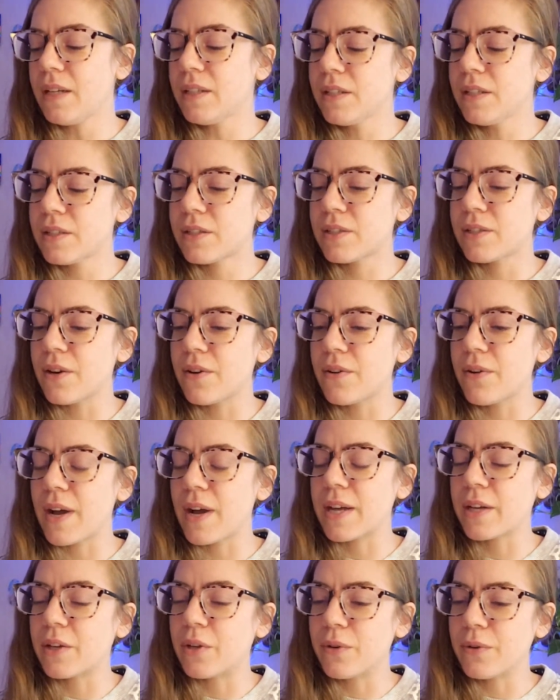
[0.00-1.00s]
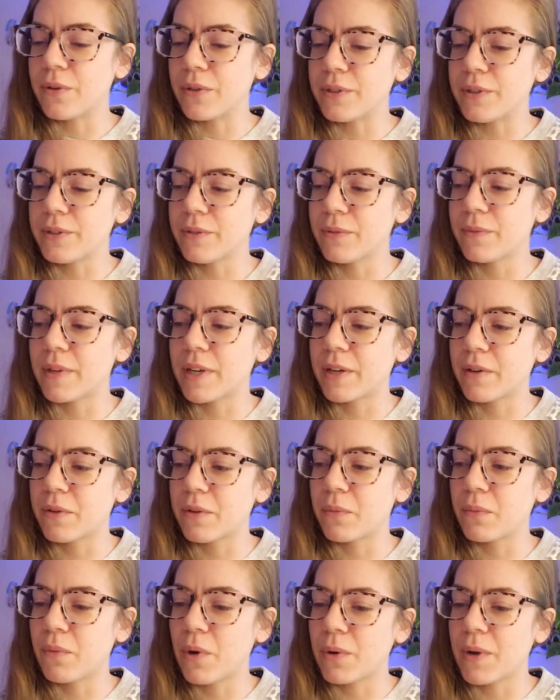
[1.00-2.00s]
So I Googled when I
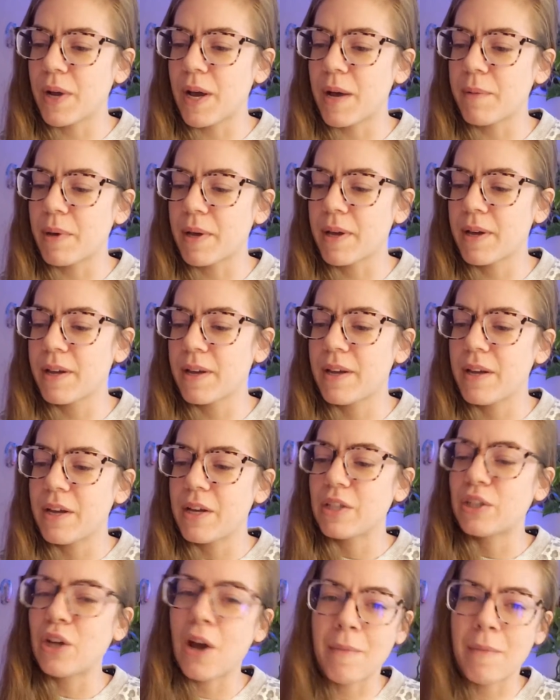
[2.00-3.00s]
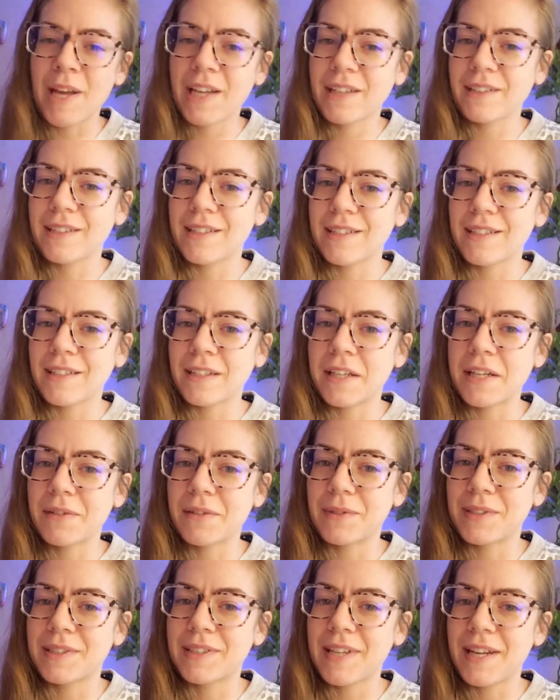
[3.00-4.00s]
woke up, Tom Hanks is in league
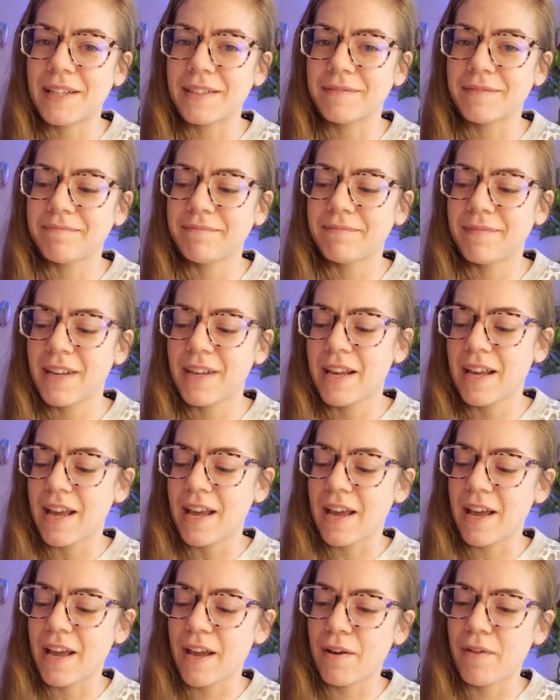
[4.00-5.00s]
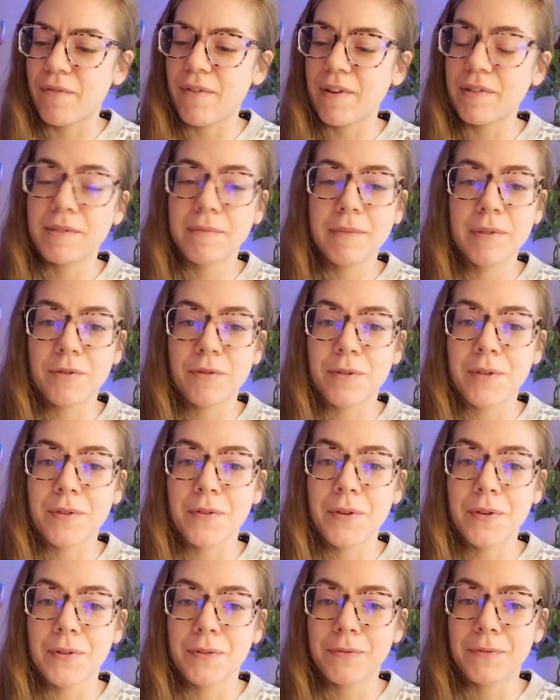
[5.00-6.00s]
with Satan, and I found some interesting
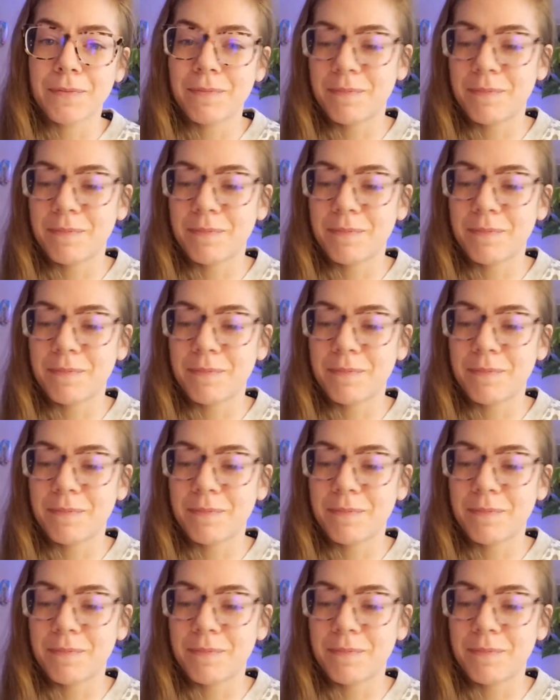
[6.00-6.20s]
things.